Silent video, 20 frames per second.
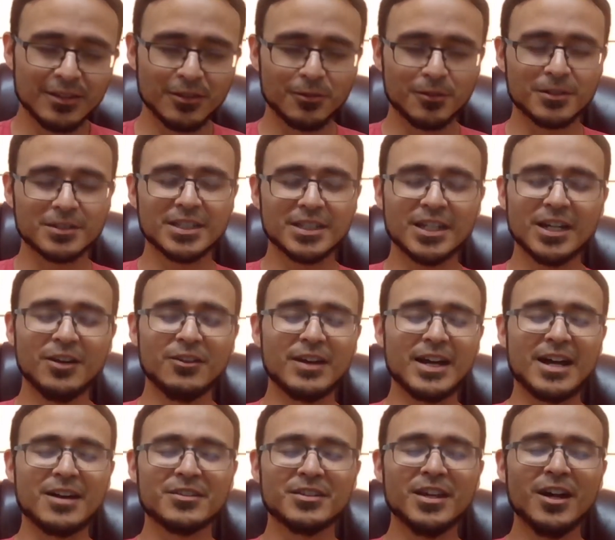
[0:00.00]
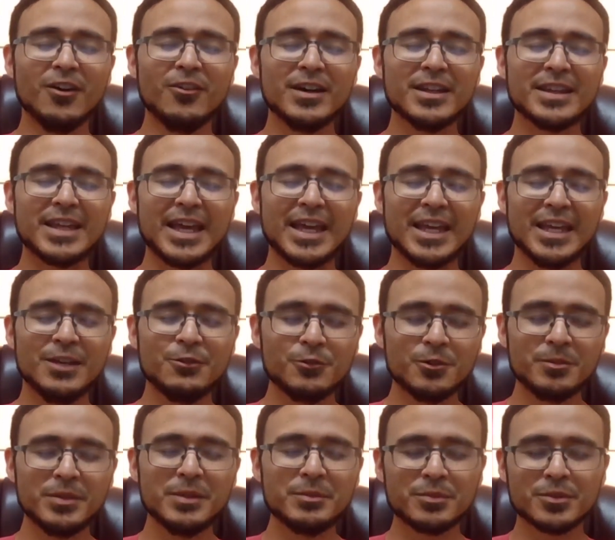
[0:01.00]
Lord, to go out, knowing that he will
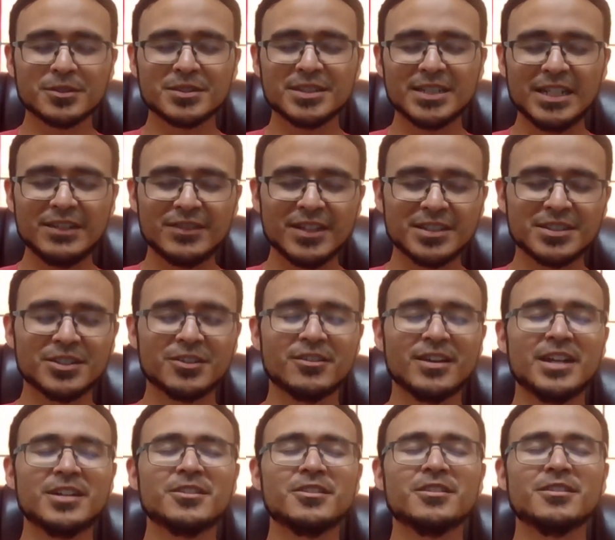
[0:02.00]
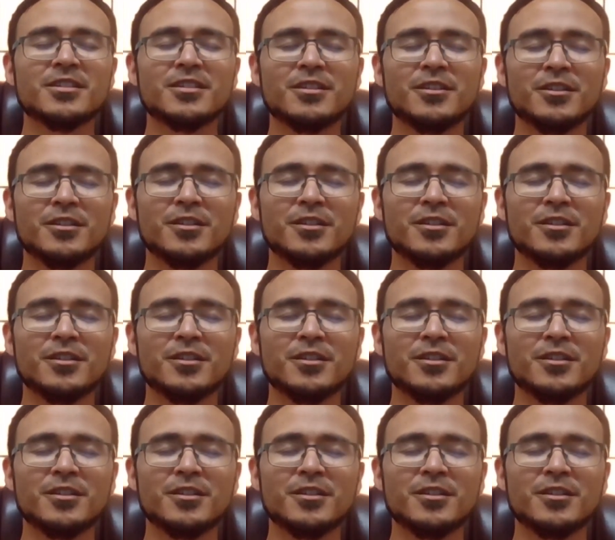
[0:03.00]
be perceived as a greater